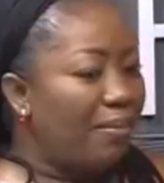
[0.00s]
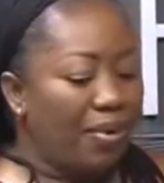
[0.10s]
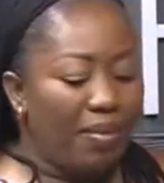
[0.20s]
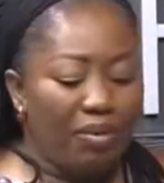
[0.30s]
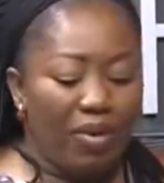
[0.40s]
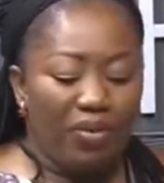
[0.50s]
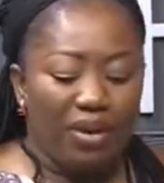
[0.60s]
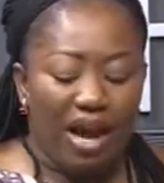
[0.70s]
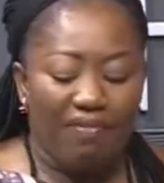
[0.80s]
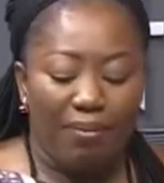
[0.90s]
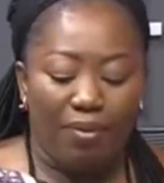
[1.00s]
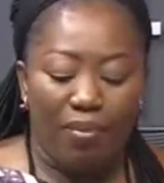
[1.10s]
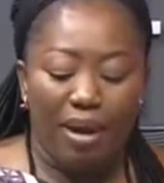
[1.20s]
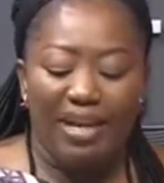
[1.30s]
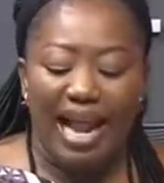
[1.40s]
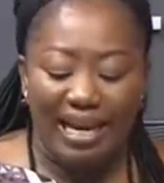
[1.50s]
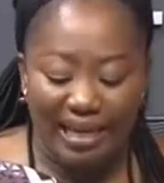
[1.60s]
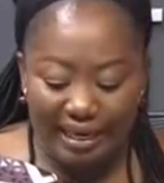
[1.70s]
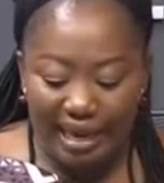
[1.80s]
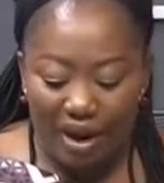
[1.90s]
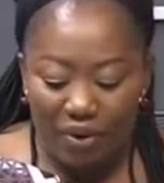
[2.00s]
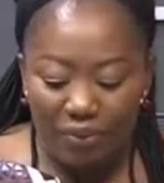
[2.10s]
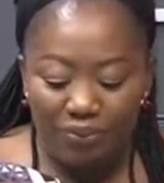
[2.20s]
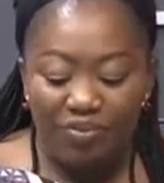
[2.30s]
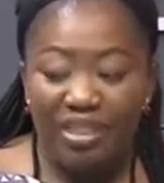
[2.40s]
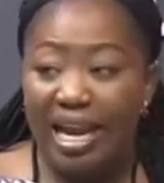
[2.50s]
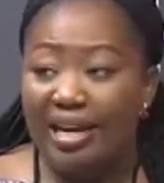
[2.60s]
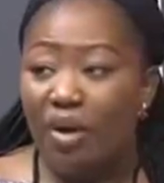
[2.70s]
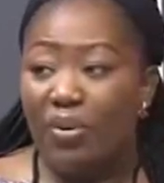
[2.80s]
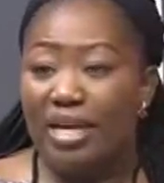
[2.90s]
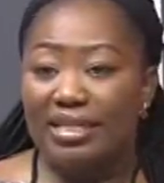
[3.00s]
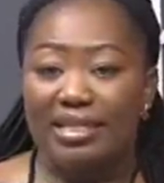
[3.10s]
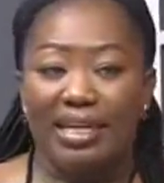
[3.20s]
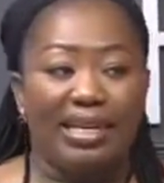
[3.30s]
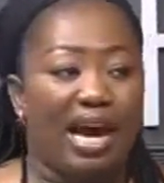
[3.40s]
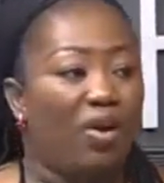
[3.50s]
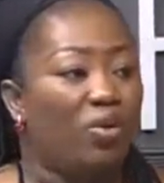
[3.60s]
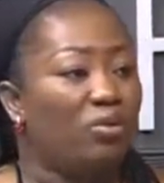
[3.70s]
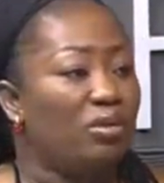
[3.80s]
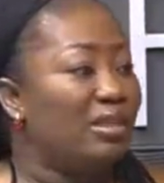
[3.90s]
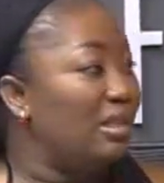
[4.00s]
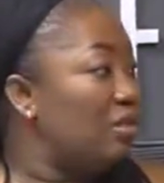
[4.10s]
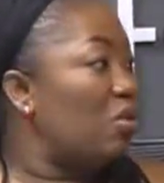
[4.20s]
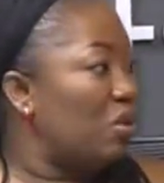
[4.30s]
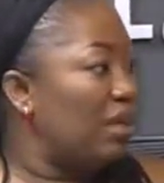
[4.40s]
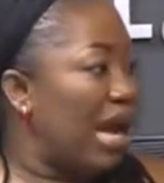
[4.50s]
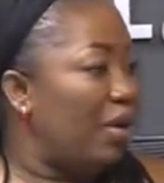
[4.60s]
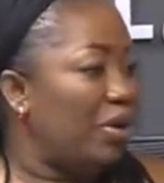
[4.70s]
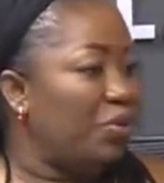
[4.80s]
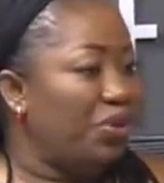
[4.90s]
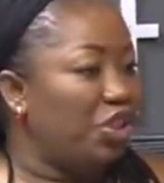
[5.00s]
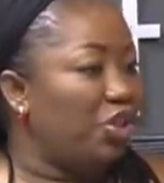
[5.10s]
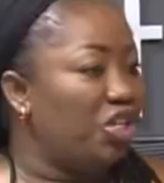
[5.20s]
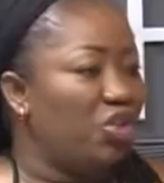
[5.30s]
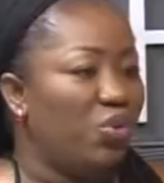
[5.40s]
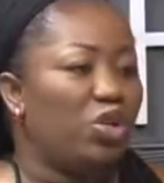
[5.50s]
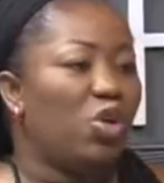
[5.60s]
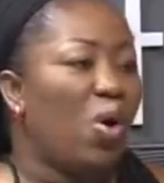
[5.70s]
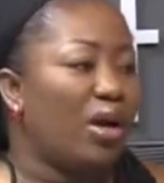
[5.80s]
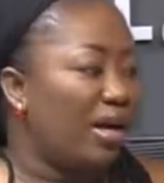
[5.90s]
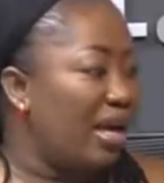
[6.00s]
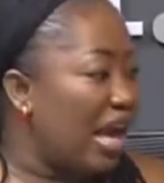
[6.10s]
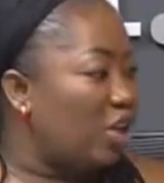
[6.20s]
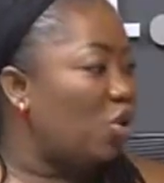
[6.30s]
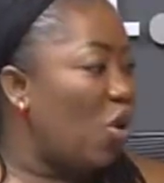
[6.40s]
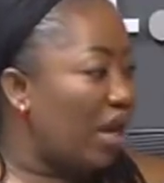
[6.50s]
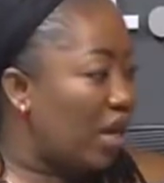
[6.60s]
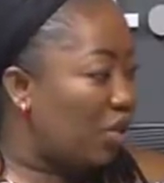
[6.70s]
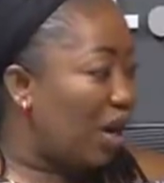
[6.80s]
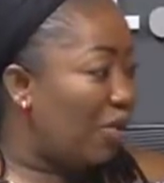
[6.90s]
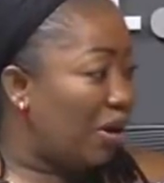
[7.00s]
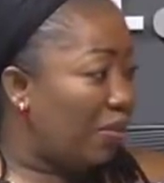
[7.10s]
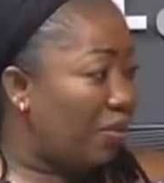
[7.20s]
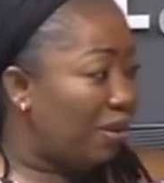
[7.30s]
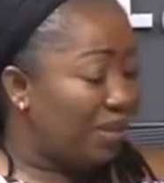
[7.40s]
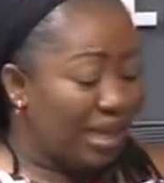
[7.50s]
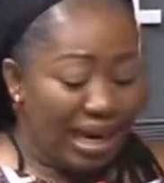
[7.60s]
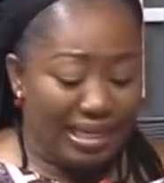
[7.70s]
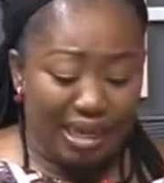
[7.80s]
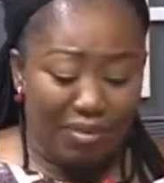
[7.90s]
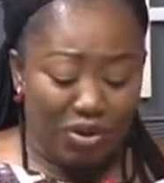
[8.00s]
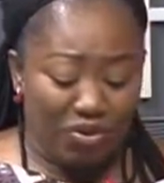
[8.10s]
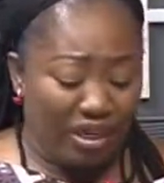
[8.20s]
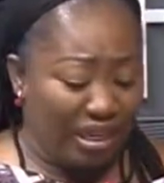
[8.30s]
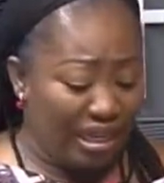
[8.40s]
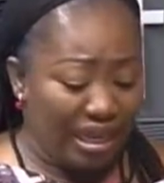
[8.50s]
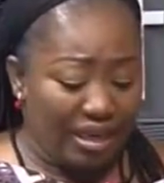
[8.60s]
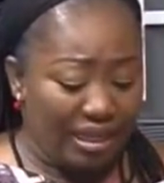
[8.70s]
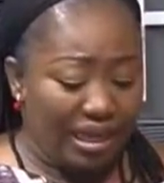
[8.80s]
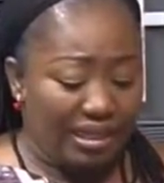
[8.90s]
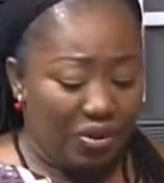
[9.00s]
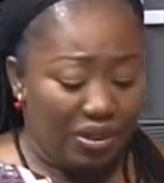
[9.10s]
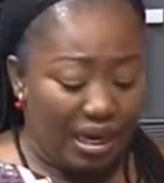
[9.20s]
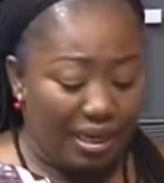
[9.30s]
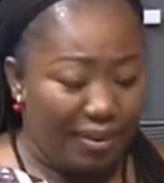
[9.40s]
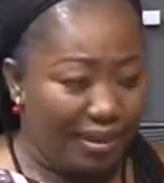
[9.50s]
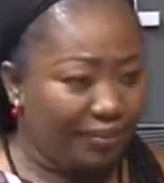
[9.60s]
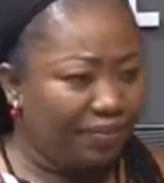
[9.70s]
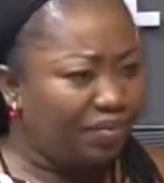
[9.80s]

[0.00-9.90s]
a problem when we have a problem lying down, and then we are sitting down like what we usually do. We talk and talk and talk about the problem. The last time I was reading, just outside, but